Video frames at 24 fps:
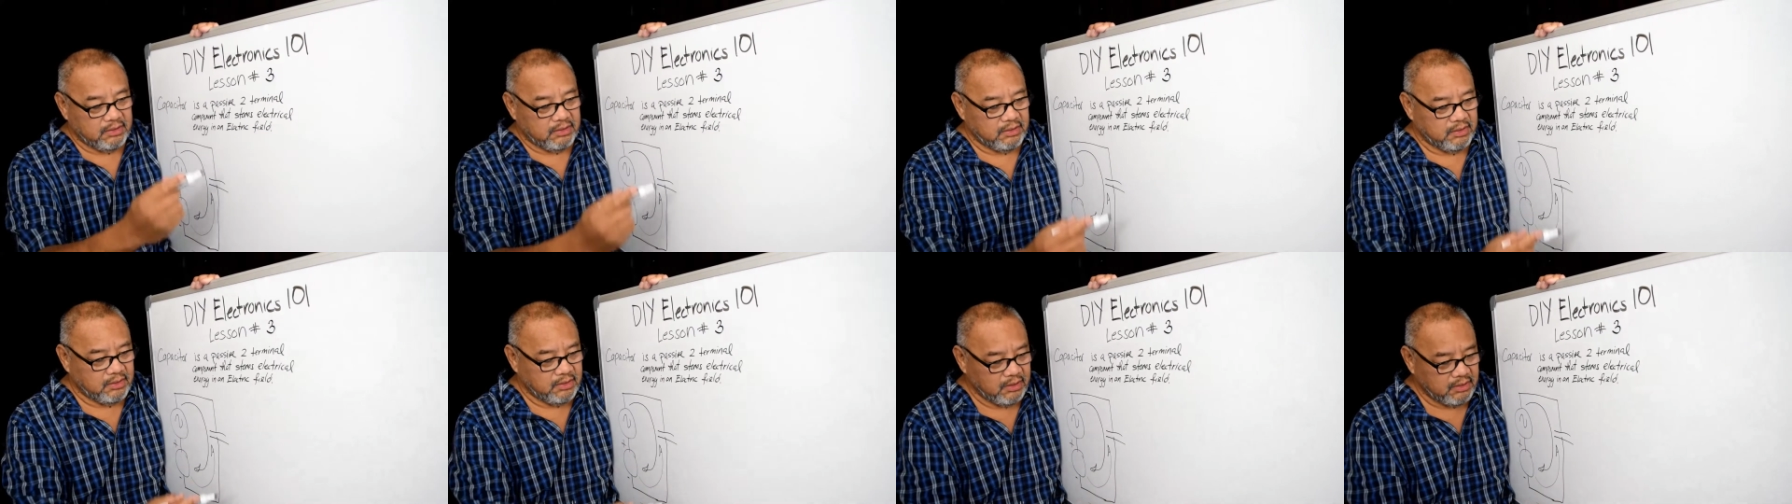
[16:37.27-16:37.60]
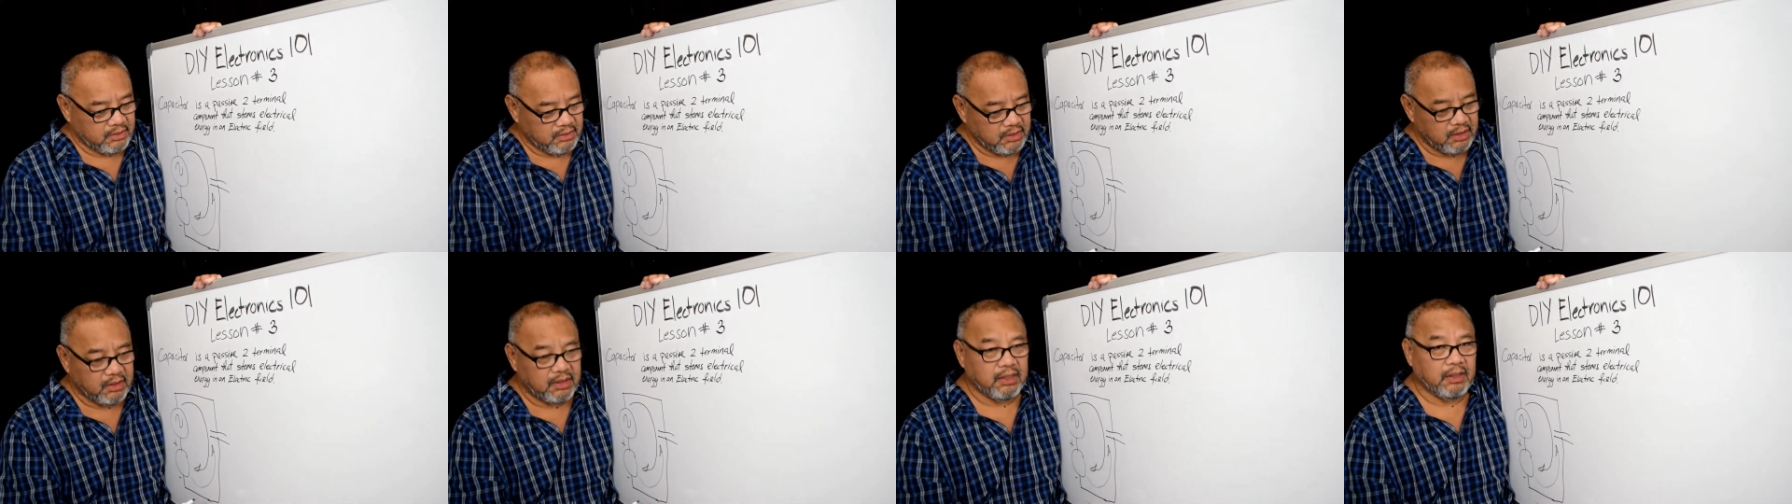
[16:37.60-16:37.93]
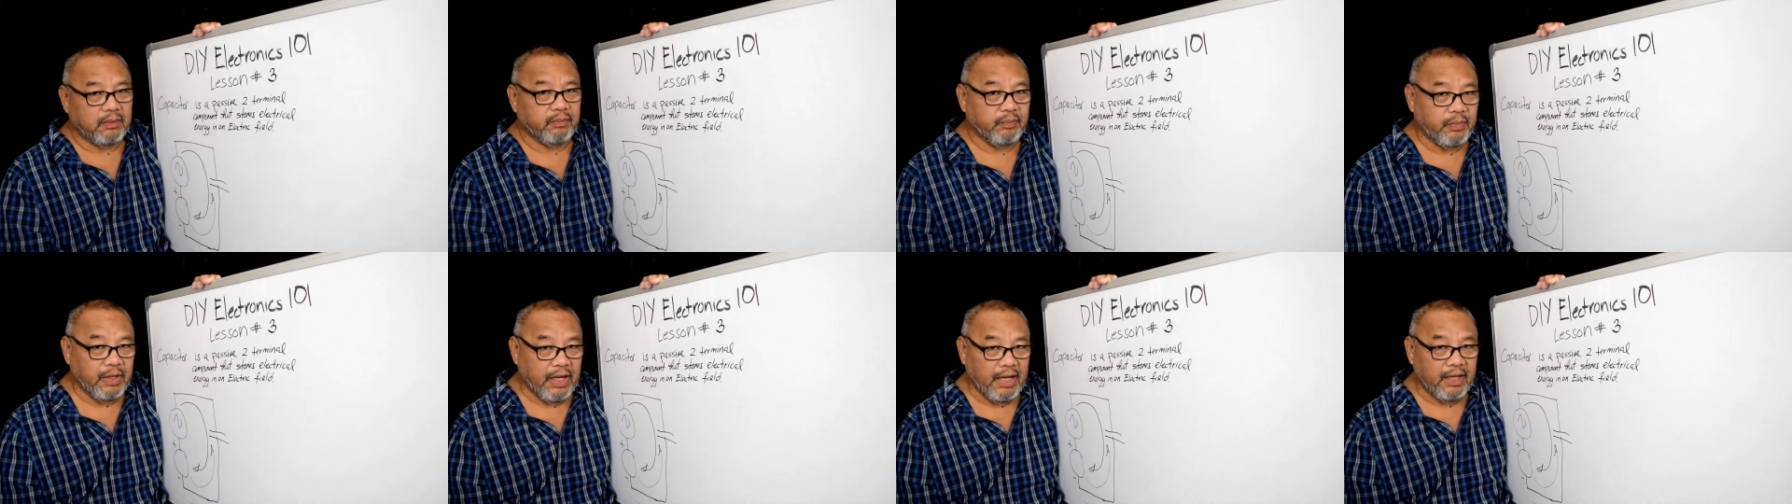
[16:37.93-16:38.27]
circuit
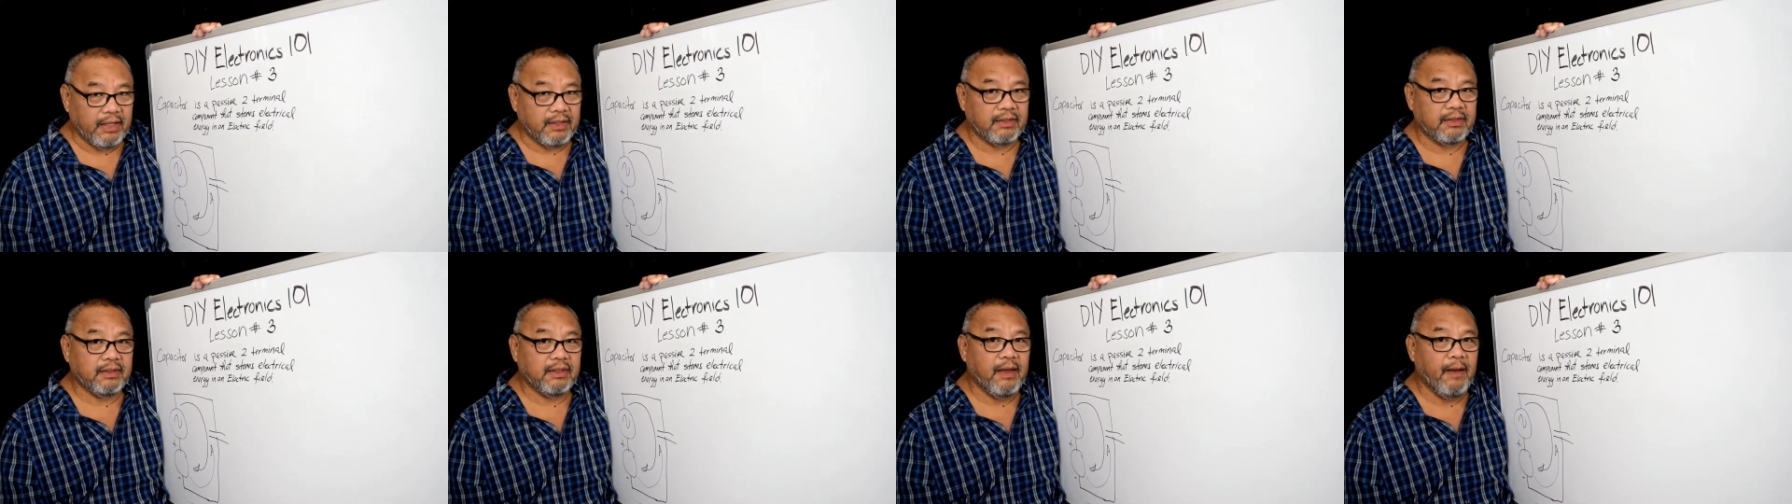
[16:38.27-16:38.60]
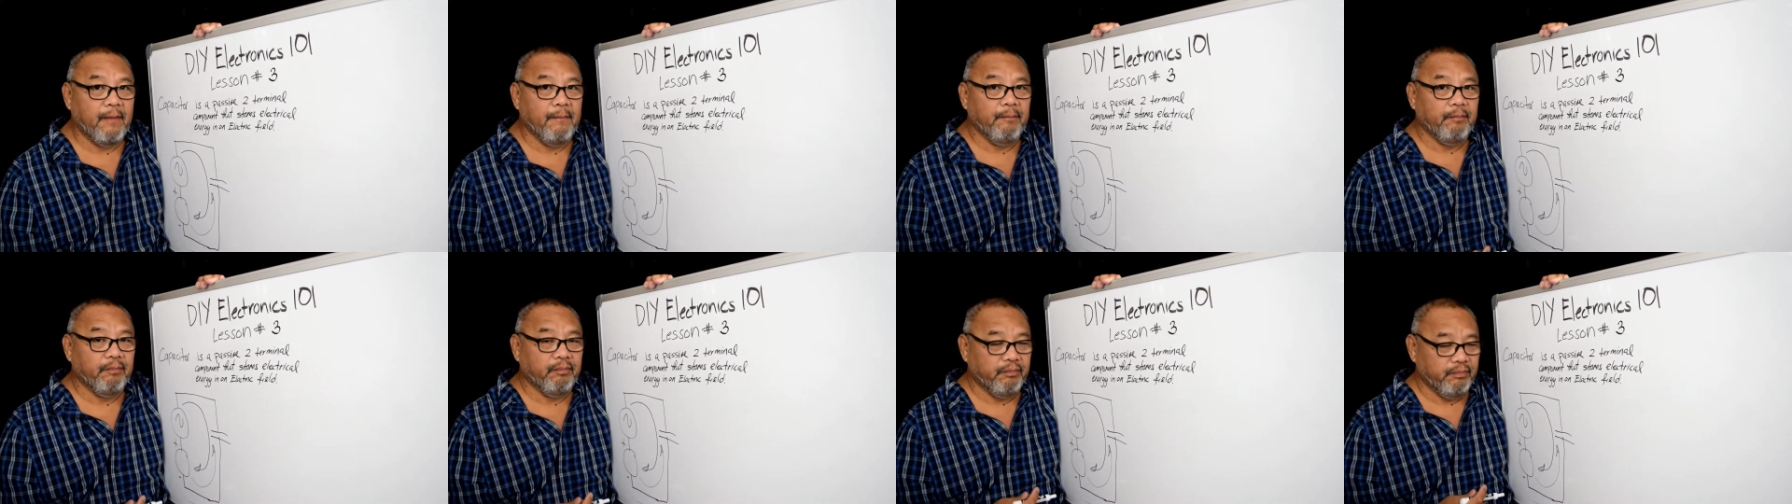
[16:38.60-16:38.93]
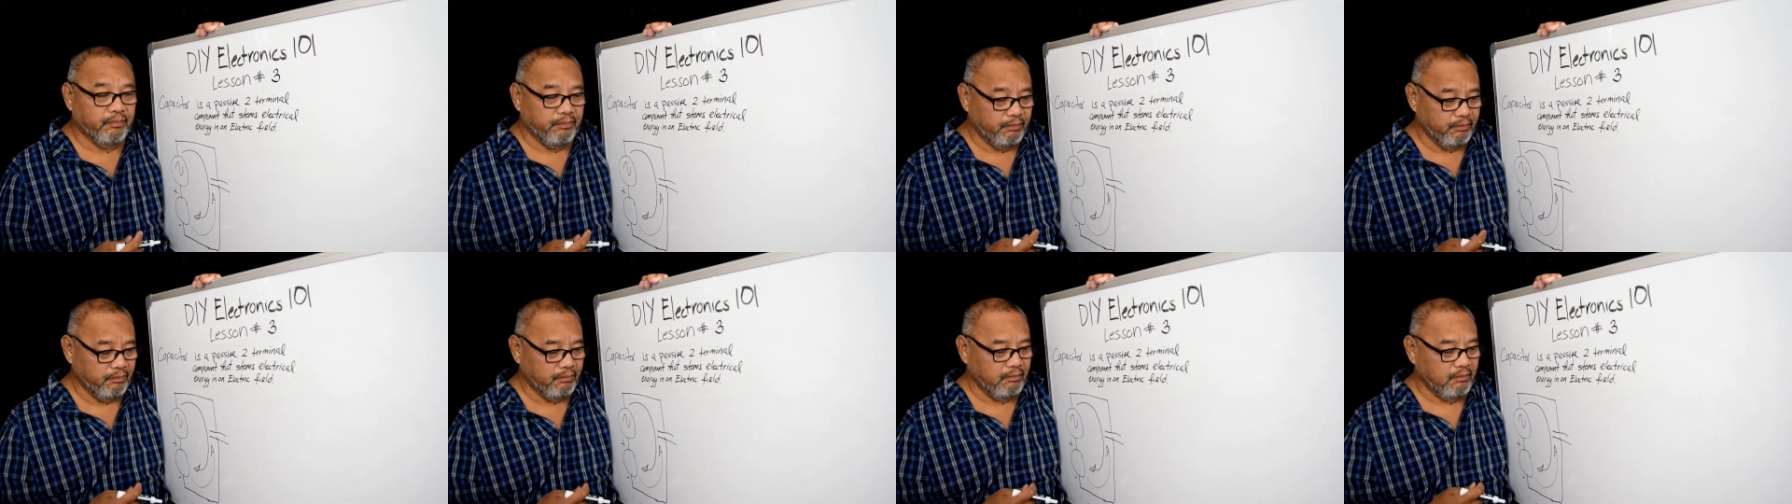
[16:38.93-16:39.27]
path
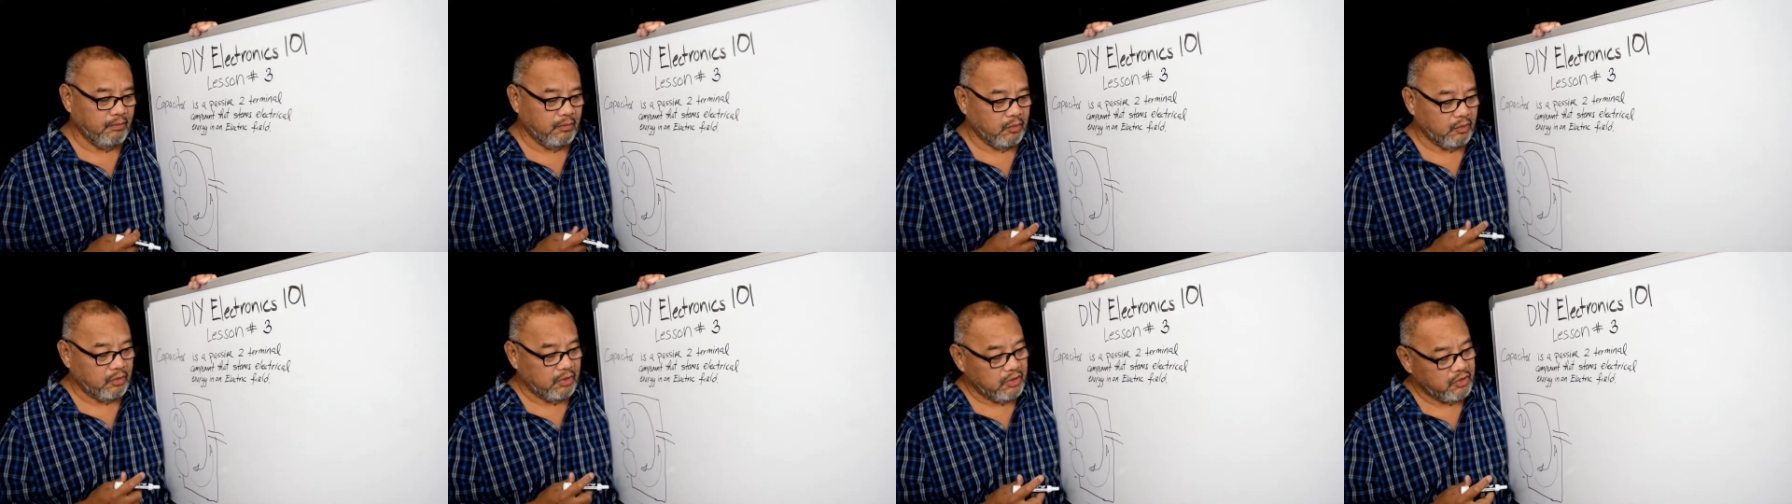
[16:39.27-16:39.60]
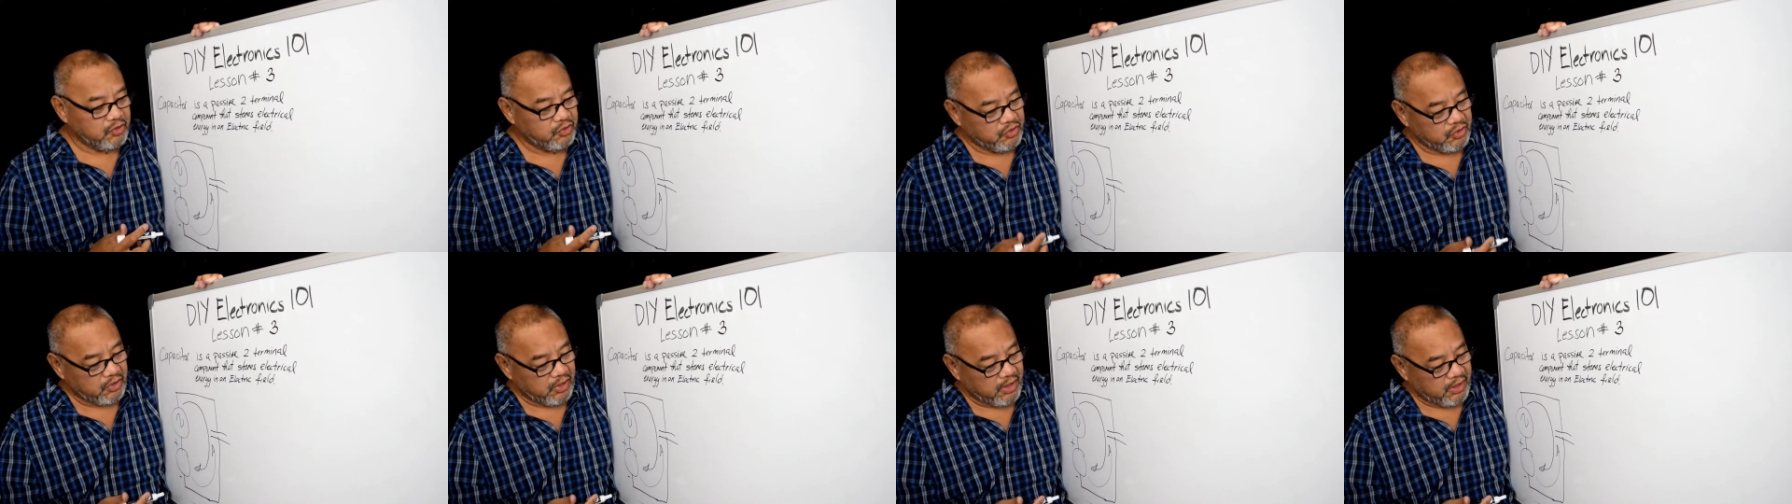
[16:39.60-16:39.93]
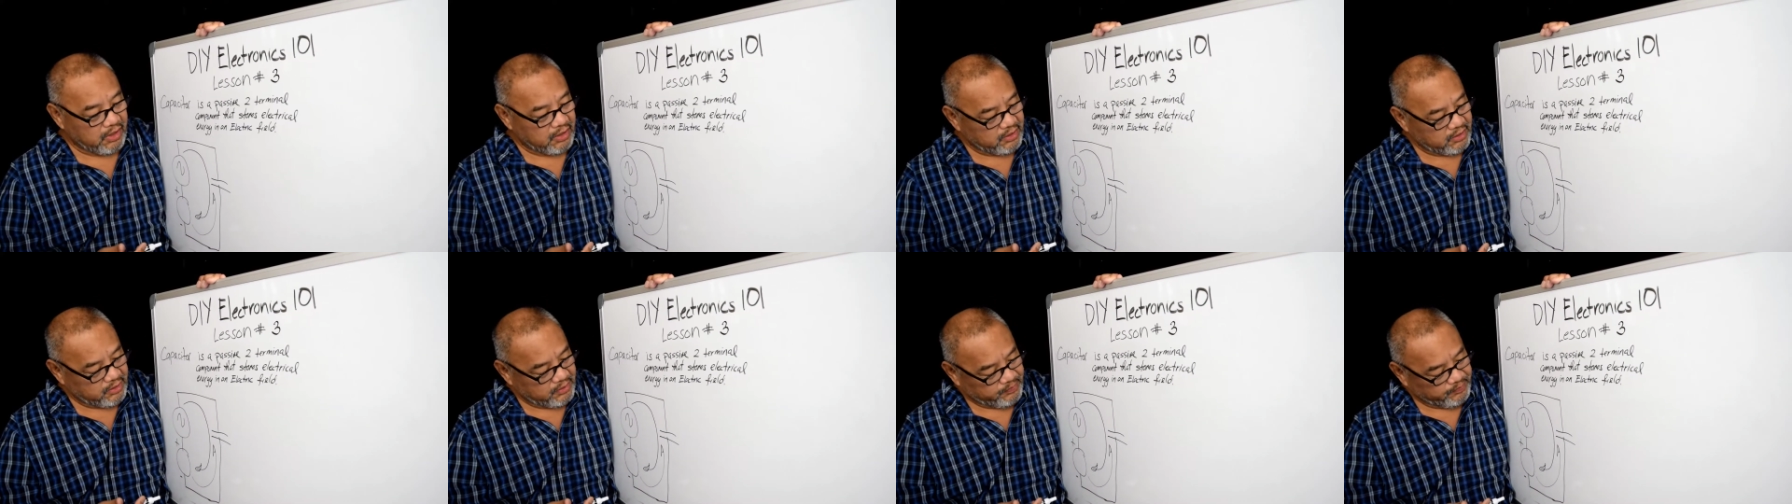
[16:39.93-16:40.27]
to discharge.